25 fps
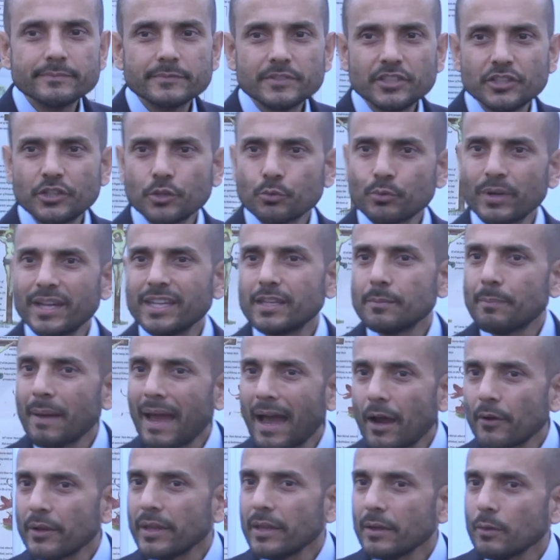Did you read
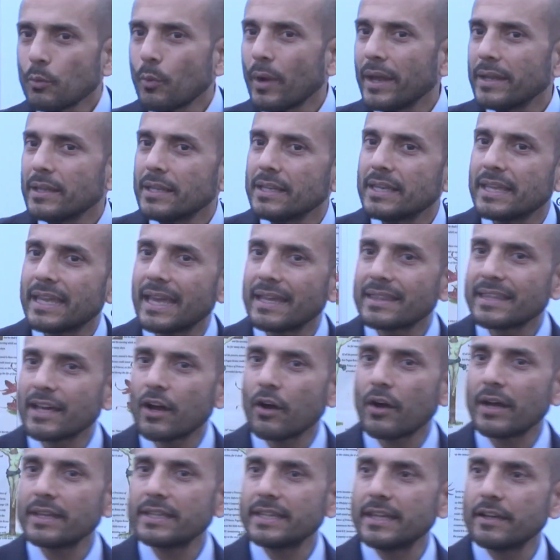about it? Where did he get that
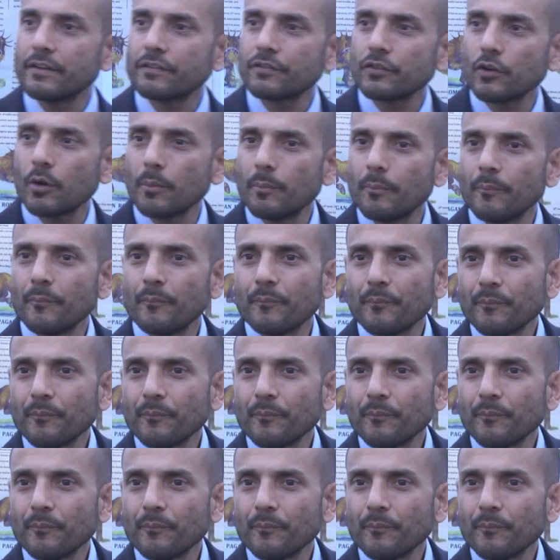idea from?